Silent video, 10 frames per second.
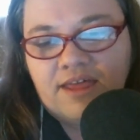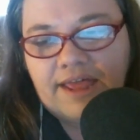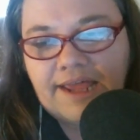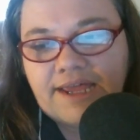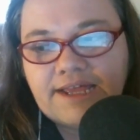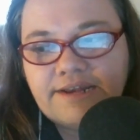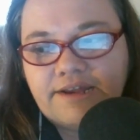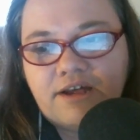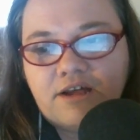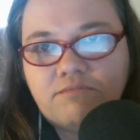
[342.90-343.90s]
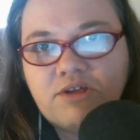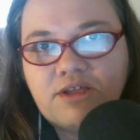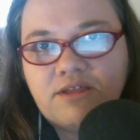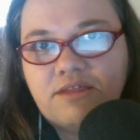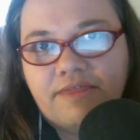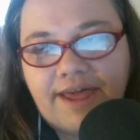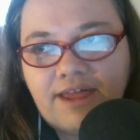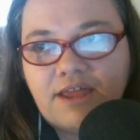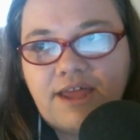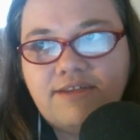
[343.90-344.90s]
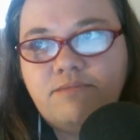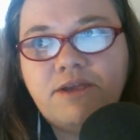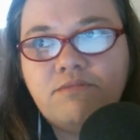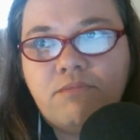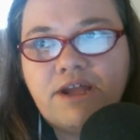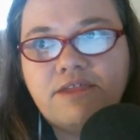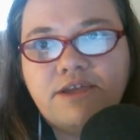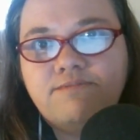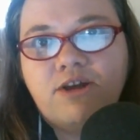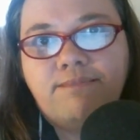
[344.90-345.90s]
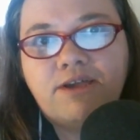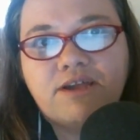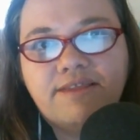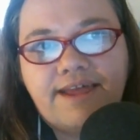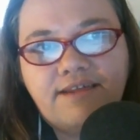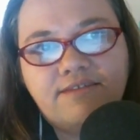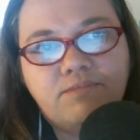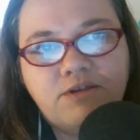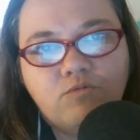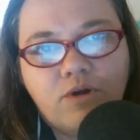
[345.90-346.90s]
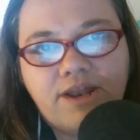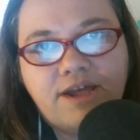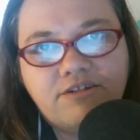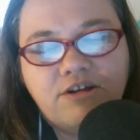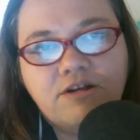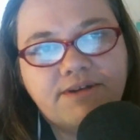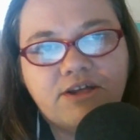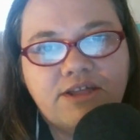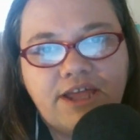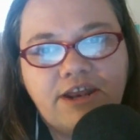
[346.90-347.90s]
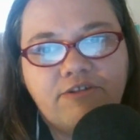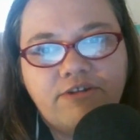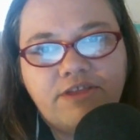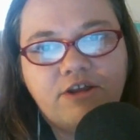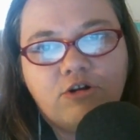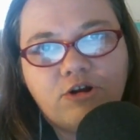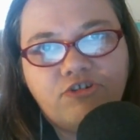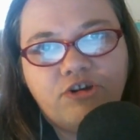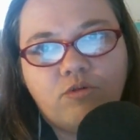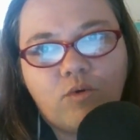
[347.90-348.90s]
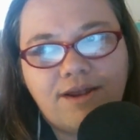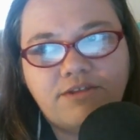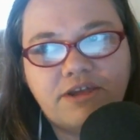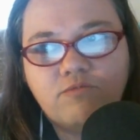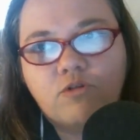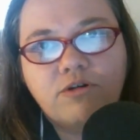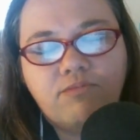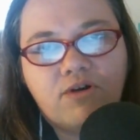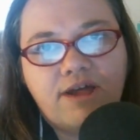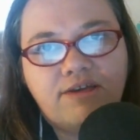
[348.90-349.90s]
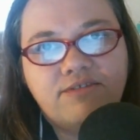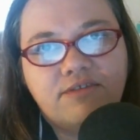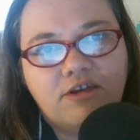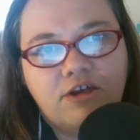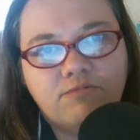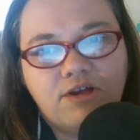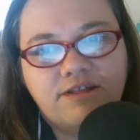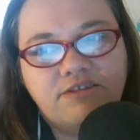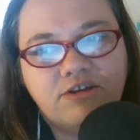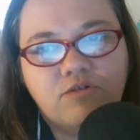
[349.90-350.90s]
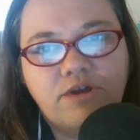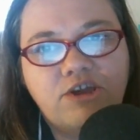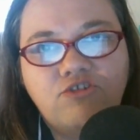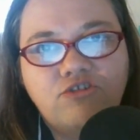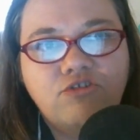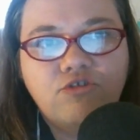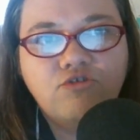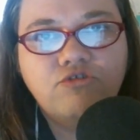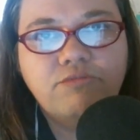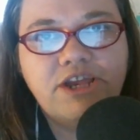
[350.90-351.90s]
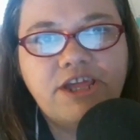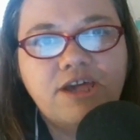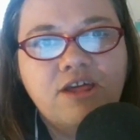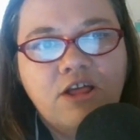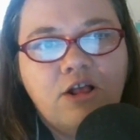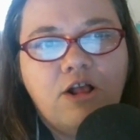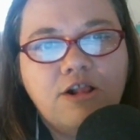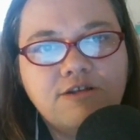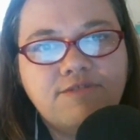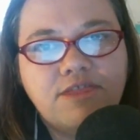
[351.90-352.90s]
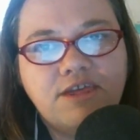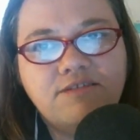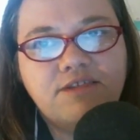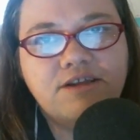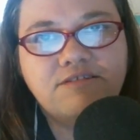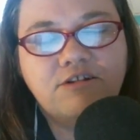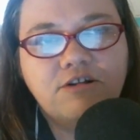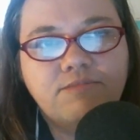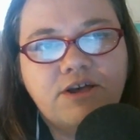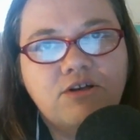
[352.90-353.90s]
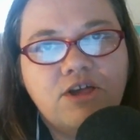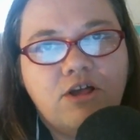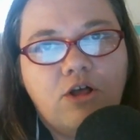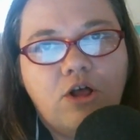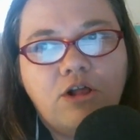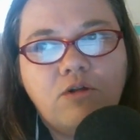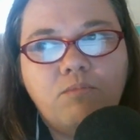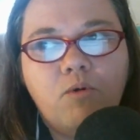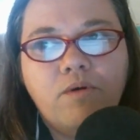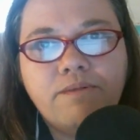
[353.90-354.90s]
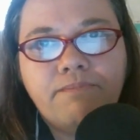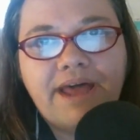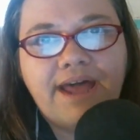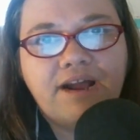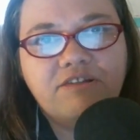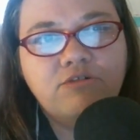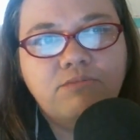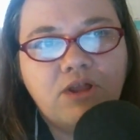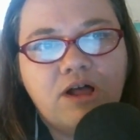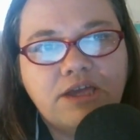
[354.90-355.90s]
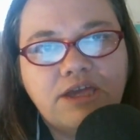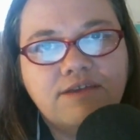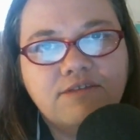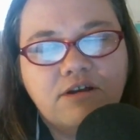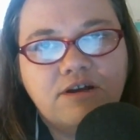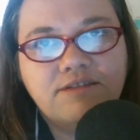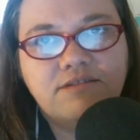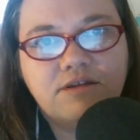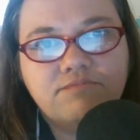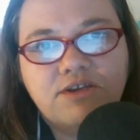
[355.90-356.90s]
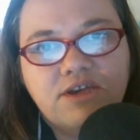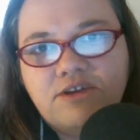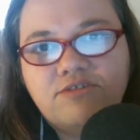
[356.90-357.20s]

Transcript: And that has been my theme topic. That has been what I talk about and everything arching around it. WordPress, content creation, social media, all of the things that I talk about all point back to blogging as a concept.